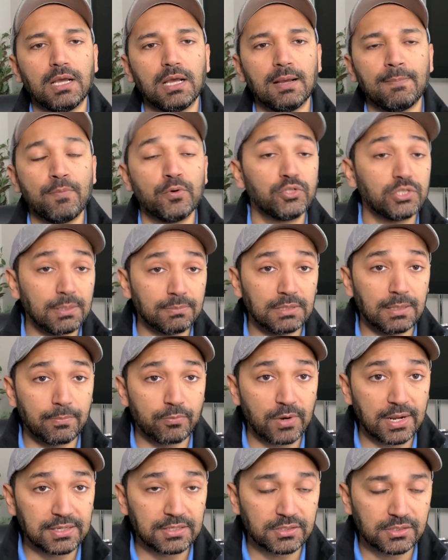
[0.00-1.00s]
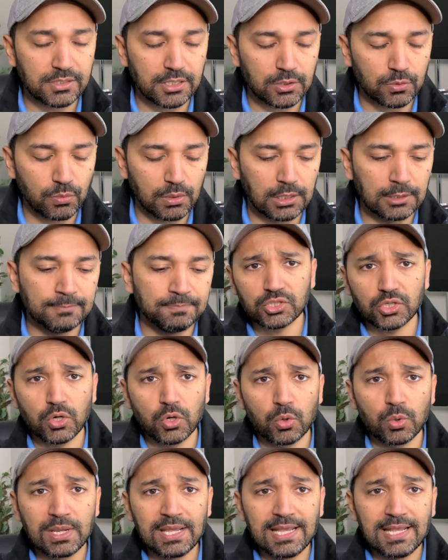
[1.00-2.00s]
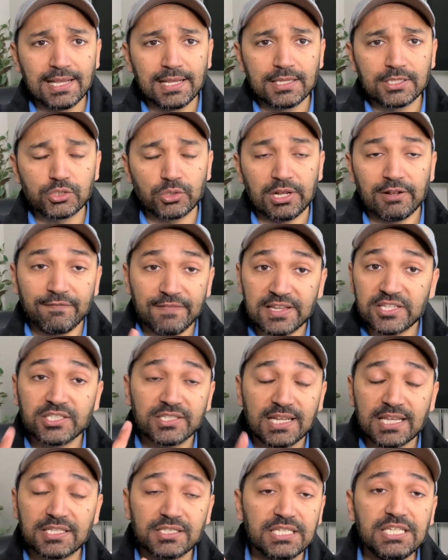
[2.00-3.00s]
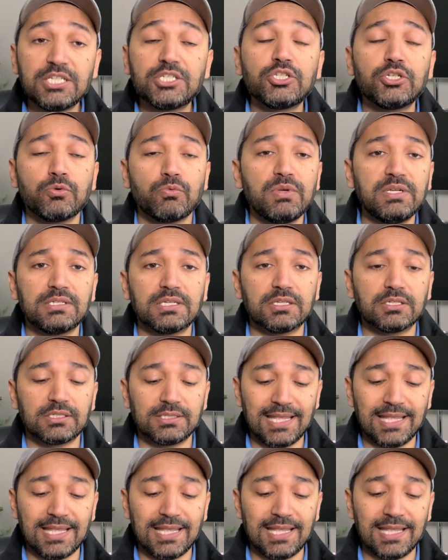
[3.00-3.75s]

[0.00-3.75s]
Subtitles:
push up the prices as well. So inflation has these two reasons.